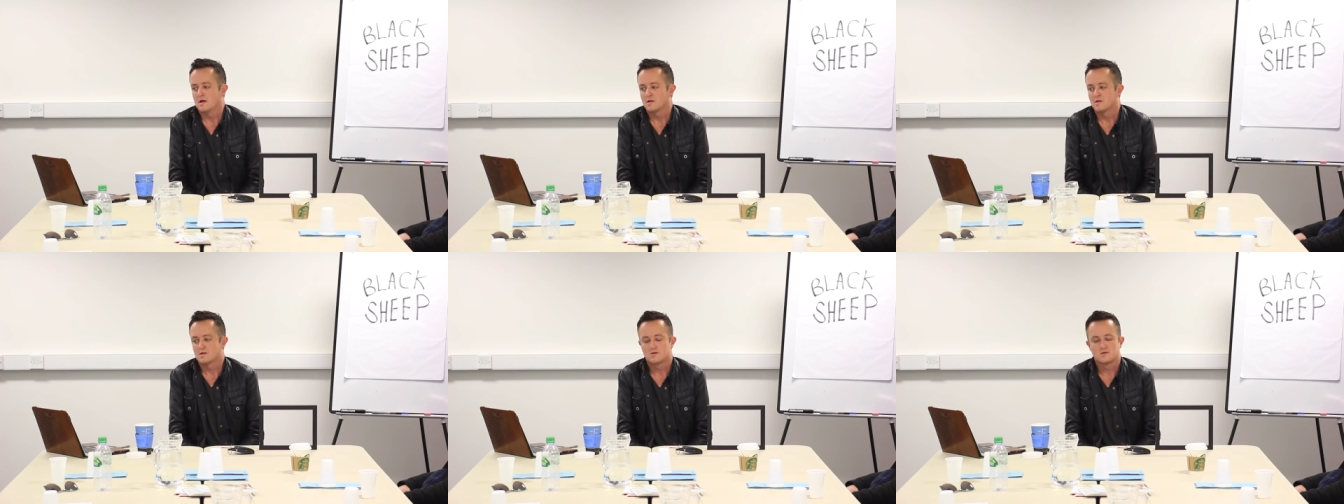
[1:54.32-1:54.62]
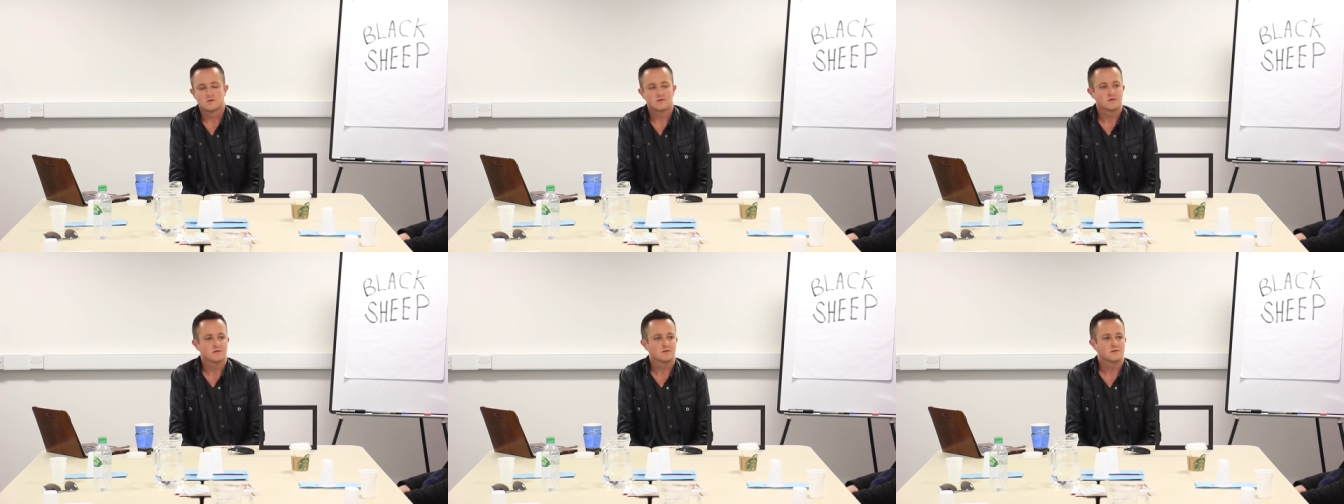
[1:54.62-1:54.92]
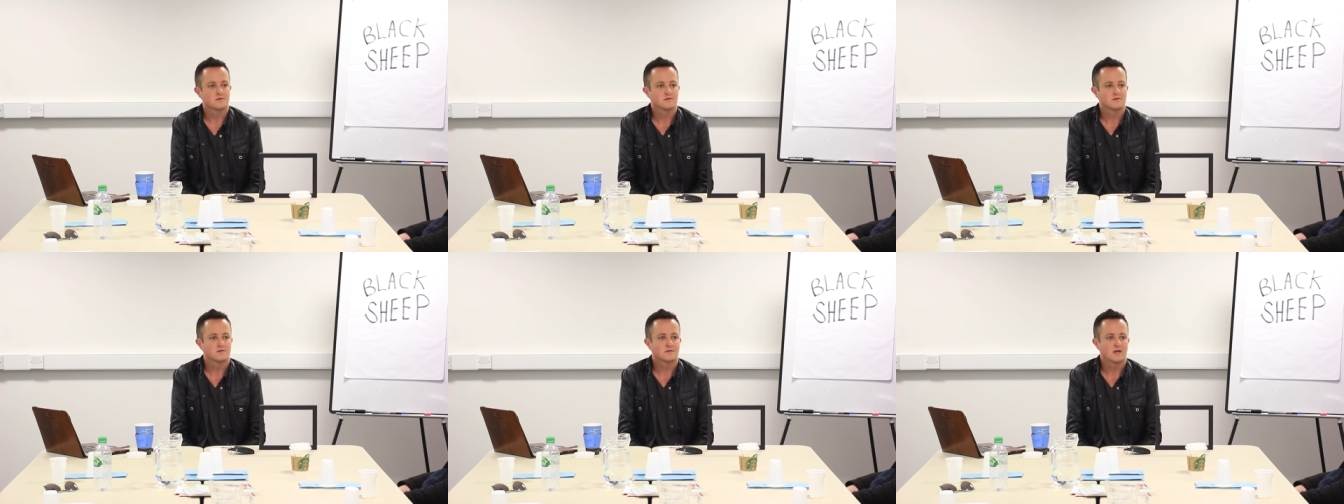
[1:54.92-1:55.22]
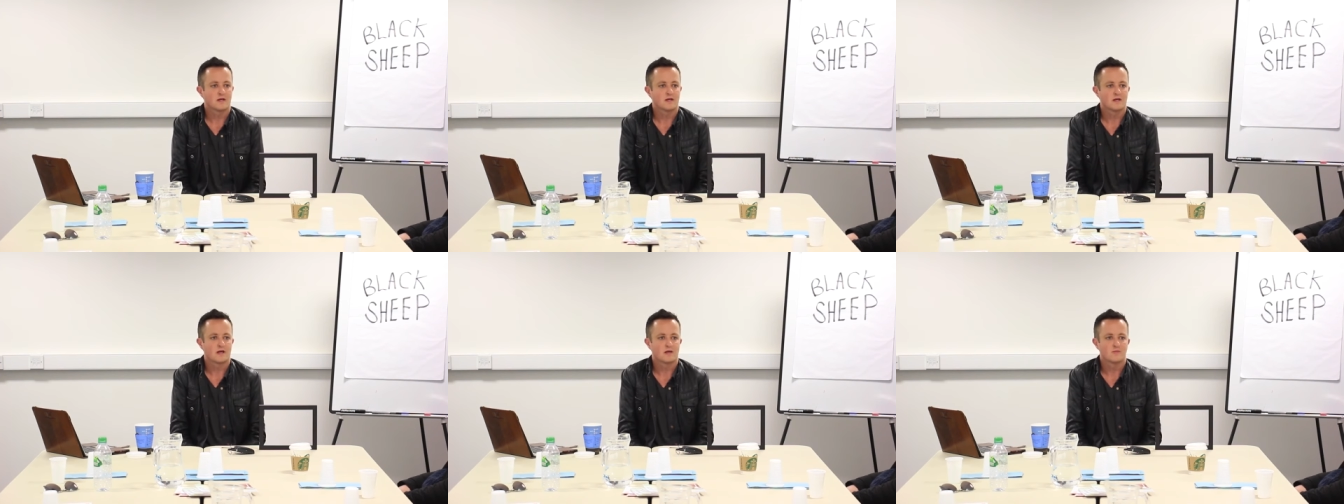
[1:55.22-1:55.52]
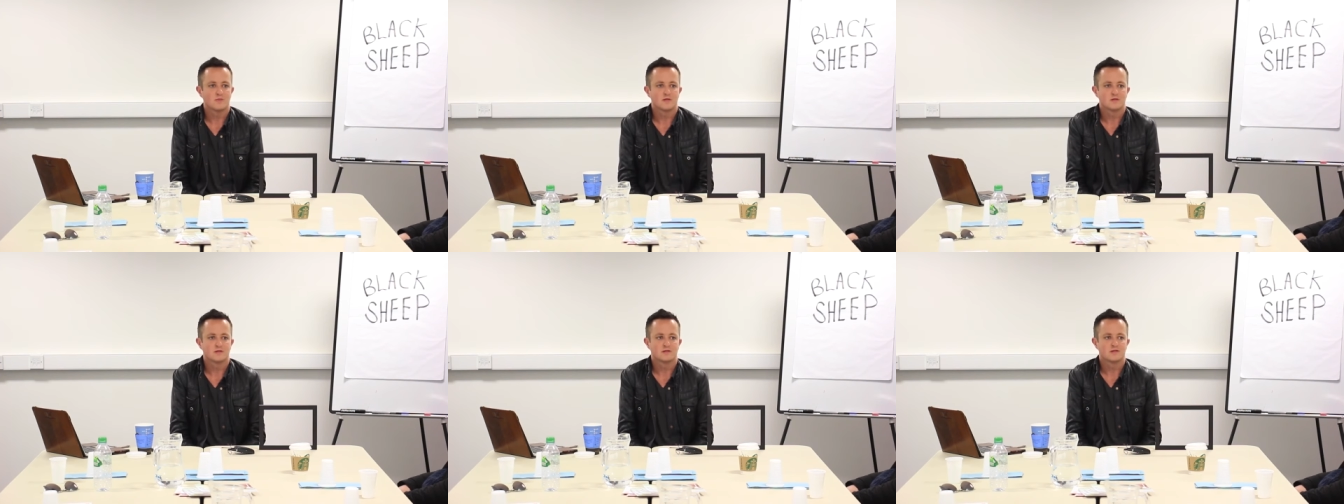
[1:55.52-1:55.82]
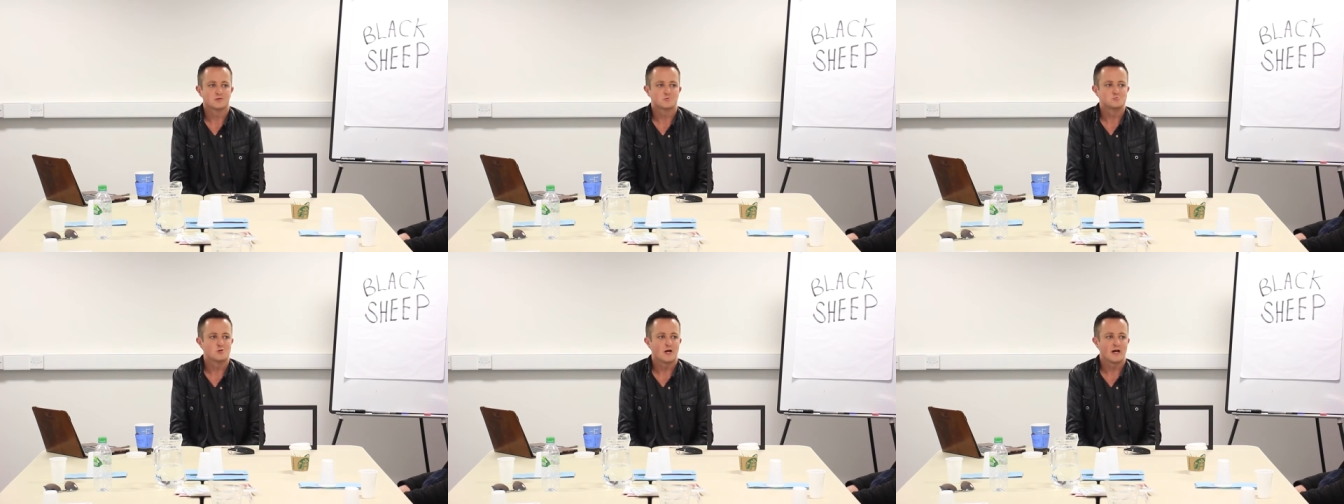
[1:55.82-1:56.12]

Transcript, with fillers: i saw day game as this